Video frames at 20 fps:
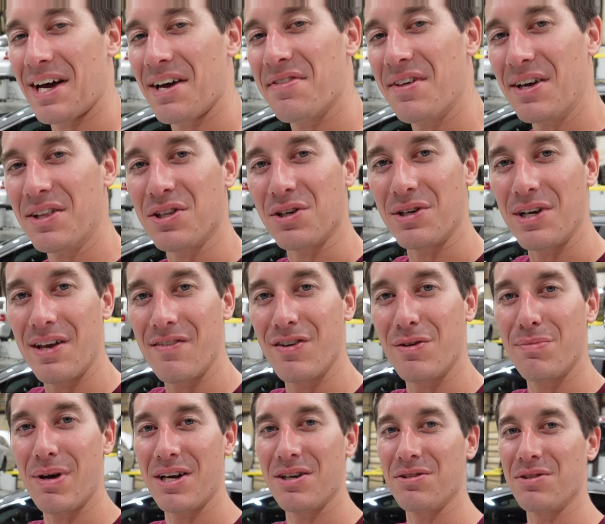I think they're
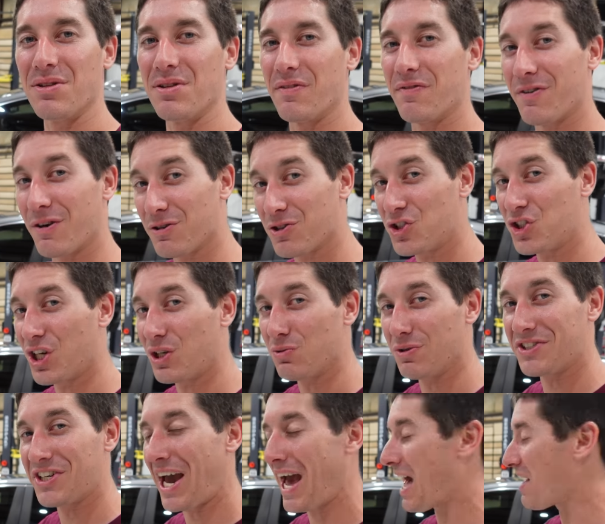even better than the first gen,
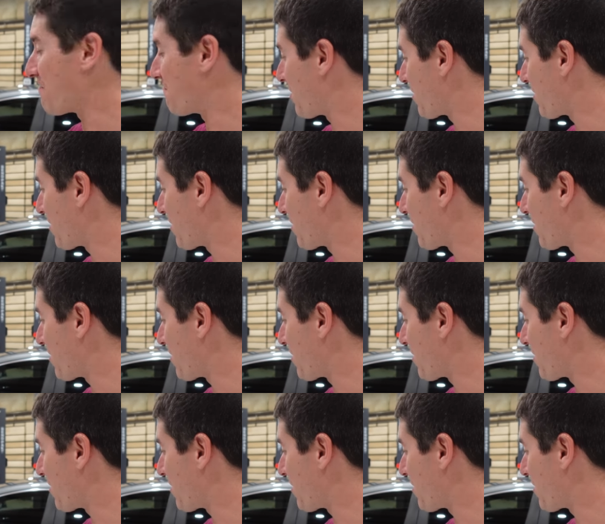which had